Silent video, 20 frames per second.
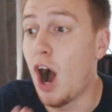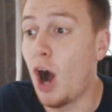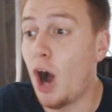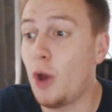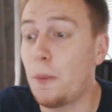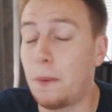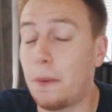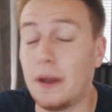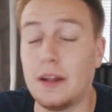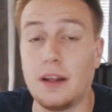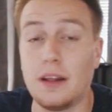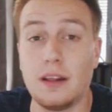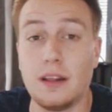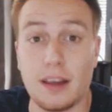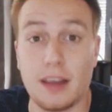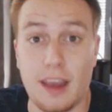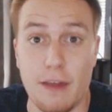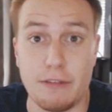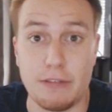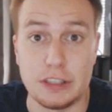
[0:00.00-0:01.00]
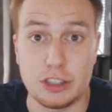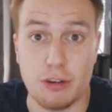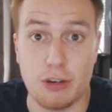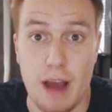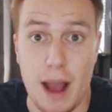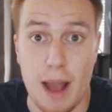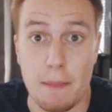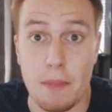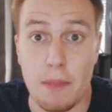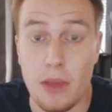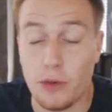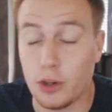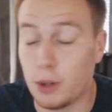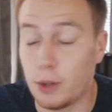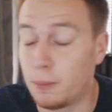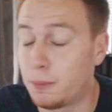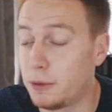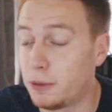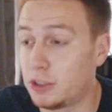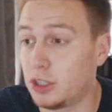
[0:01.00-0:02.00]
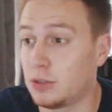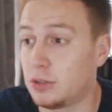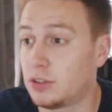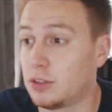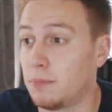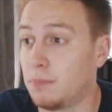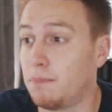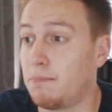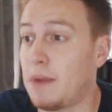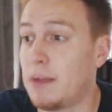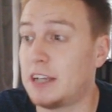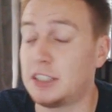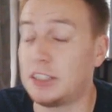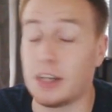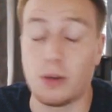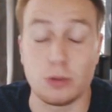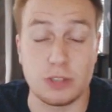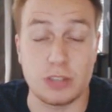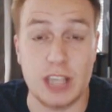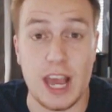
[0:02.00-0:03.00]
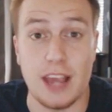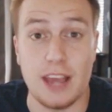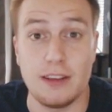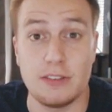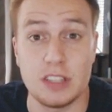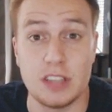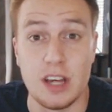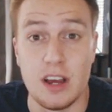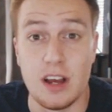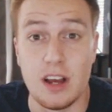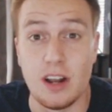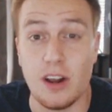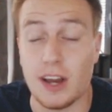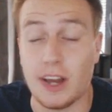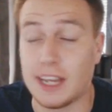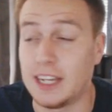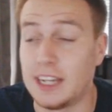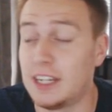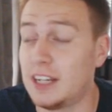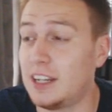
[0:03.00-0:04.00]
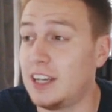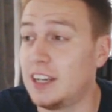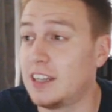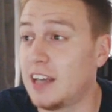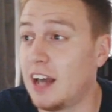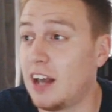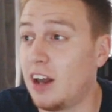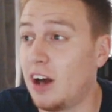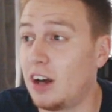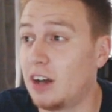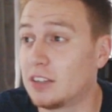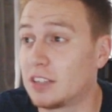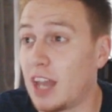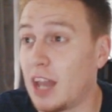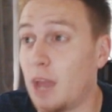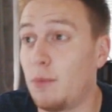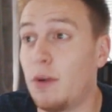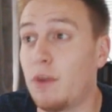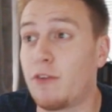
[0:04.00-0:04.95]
hoping that Kevin Trapp can produce some magical saves like he did in that last game.